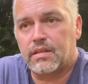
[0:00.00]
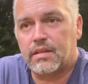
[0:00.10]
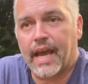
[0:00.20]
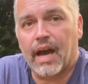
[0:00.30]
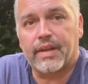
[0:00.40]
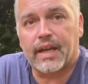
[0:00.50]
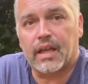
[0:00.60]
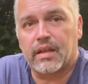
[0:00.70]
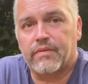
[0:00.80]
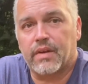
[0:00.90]
town that I
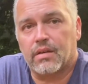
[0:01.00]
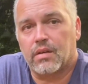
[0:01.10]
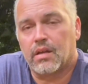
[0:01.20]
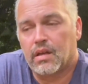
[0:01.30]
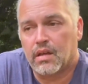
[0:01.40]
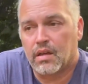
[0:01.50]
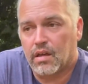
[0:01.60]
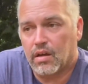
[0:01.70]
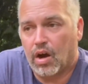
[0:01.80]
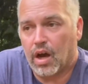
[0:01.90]
live in
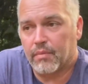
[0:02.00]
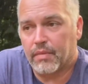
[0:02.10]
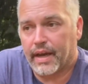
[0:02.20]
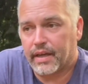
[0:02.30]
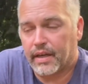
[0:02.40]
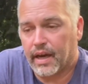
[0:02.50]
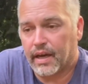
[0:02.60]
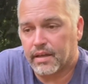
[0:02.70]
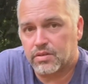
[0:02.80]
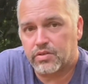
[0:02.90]
on my
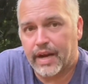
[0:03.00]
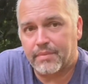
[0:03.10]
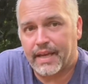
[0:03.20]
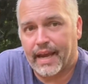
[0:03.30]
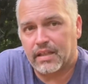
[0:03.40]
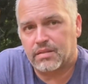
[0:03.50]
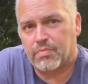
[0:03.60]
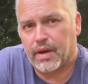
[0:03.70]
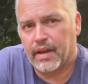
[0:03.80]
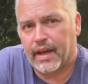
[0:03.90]
trap tags,
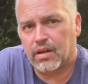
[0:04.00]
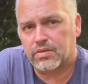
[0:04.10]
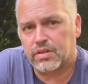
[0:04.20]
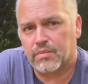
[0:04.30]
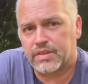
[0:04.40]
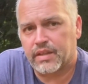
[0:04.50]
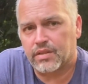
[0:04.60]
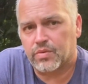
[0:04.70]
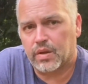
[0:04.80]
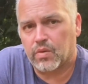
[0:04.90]
but I know some states
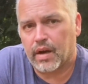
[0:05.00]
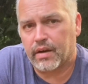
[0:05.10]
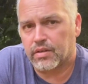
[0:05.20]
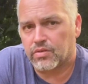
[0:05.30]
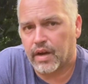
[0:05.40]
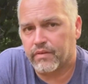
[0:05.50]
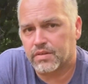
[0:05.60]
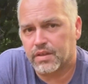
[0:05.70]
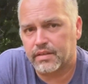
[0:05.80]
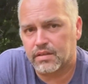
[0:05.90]
require a driver's
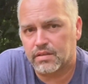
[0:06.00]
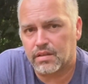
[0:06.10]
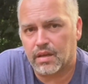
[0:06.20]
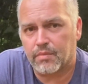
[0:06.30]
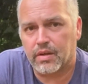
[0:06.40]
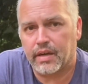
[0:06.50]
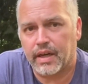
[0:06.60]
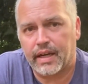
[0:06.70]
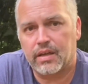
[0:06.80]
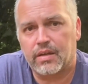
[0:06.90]
license number, and
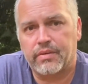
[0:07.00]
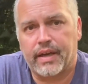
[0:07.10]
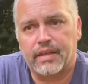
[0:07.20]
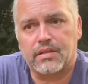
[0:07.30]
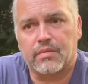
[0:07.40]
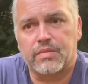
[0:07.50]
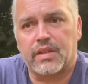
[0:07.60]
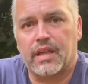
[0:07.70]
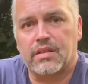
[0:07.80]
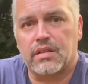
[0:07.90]
I know that some
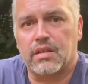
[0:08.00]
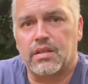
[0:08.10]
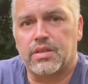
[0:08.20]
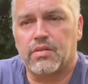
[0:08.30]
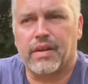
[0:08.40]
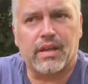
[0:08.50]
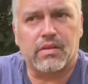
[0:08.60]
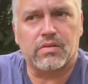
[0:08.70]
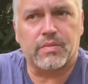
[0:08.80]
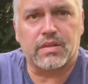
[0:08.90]
states issue, I think it
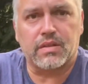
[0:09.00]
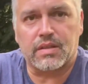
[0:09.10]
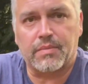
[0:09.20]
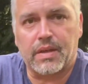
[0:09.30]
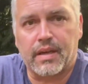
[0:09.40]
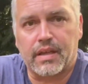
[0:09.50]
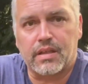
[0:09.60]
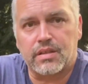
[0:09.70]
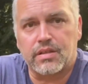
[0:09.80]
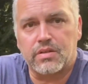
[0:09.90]
was Mississippi that
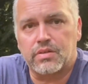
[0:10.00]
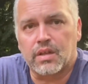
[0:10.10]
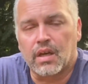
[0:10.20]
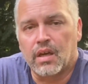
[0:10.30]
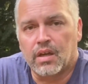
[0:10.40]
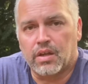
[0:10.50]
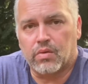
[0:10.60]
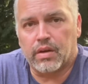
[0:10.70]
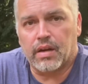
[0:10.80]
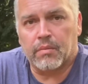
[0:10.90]
issues you
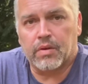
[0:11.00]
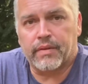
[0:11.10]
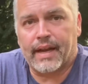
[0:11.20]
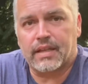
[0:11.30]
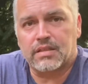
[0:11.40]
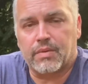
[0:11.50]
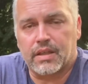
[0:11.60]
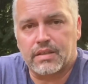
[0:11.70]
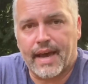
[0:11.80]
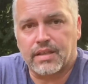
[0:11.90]
a number that has to be
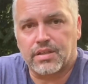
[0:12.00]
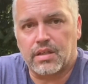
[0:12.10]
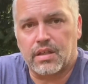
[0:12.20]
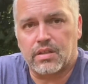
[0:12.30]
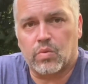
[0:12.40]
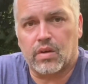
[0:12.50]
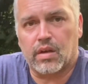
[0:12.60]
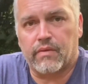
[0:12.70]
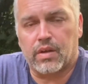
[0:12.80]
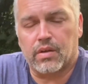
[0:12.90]
attached to each one
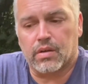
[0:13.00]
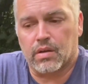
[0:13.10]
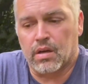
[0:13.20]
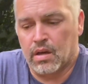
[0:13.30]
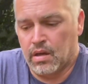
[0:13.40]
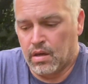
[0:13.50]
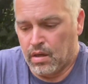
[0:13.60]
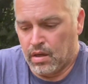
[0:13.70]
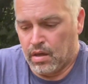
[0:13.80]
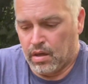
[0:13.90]
of
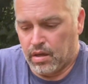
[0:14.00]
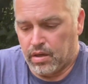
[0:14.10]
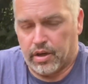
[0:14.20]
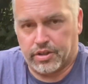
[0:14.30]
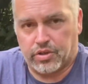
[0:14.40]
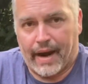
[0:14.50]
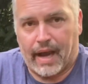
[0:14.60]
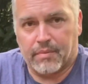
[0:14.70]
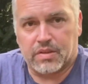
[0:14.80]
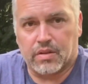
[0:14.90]
your
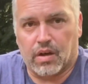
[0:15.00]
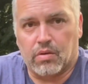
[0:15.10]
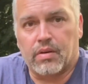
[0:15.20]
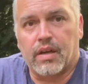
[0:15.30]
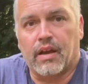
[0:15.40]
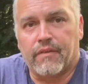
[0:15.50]
traps. So if